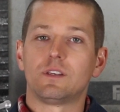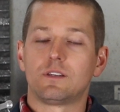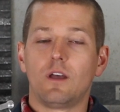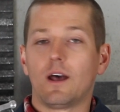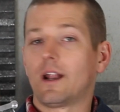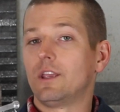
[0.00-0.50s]
this
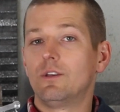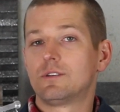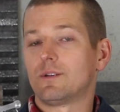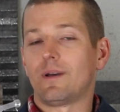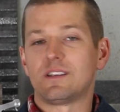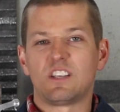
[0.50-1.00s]
gun. I
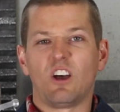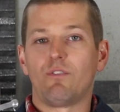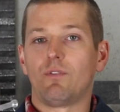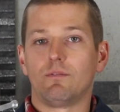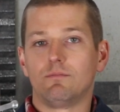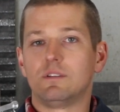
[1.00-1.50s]
use it
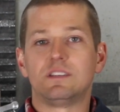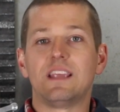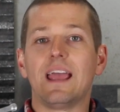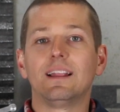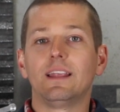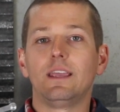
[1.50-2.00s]
myself
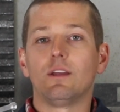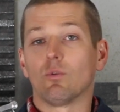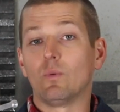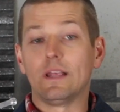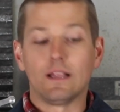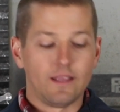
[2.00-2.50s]
daily or
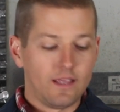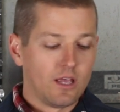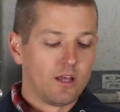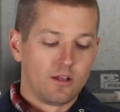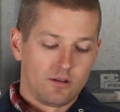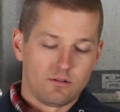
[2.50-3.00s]

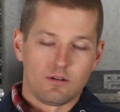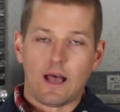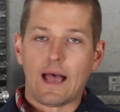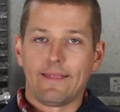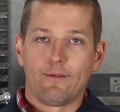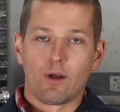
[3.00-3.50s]
weekly.
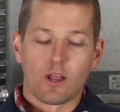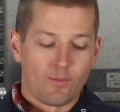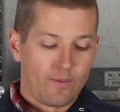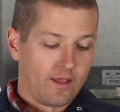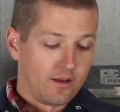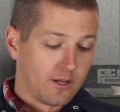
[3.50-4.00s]
Highly
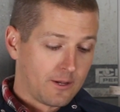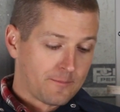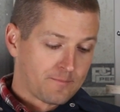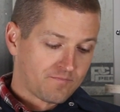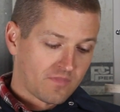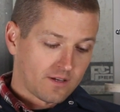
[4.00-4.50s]
recommend.
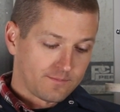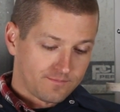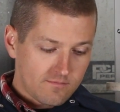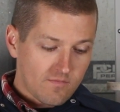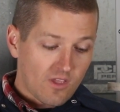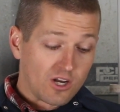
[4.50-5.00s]

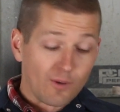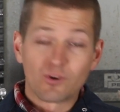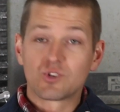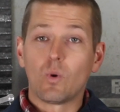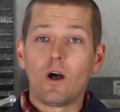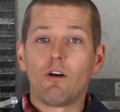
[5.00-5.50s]

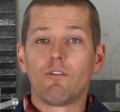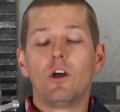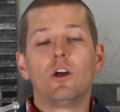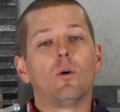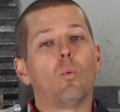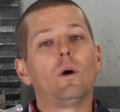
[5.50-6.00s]
Number twelve,
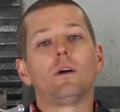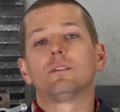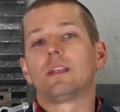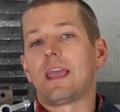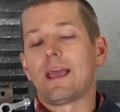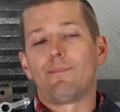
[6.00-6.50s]

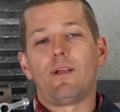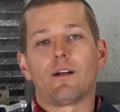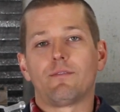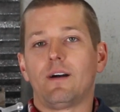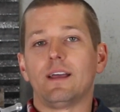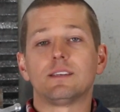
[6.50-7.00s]
Wilton
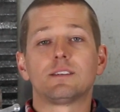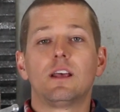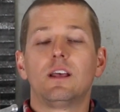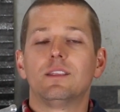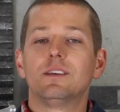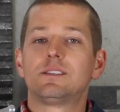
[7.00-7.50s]
Cam-Lock vise.
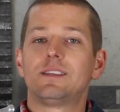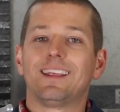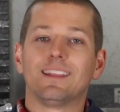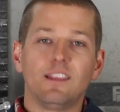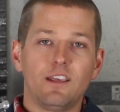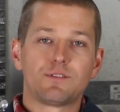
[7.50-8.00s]
This
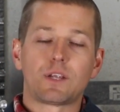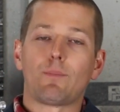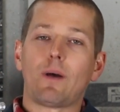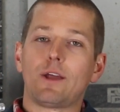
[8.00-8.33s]
thing lives on